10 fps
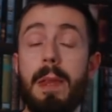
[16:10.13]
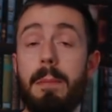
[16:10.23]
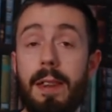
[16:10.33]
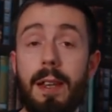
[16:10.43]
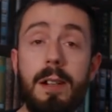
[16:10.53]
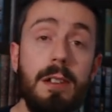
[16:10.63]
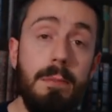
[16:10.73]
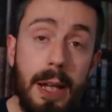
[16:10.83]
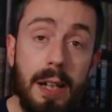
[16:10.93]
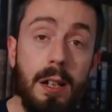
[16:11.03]
But those
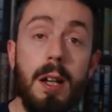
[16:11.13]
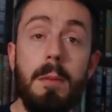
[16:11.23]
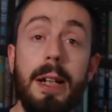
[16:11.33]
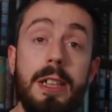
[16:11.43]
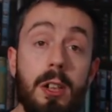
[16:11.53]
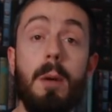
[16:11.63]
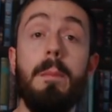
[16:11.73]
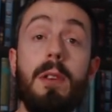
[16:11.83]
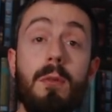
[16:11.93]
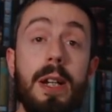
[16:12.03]
have been my
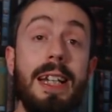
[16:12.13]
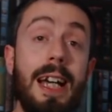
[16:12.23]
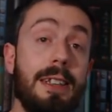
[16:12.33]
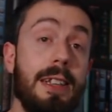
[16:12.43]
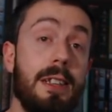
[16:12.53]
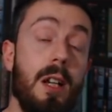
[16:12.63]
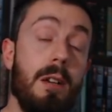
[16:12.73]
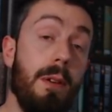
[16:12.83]
top three natties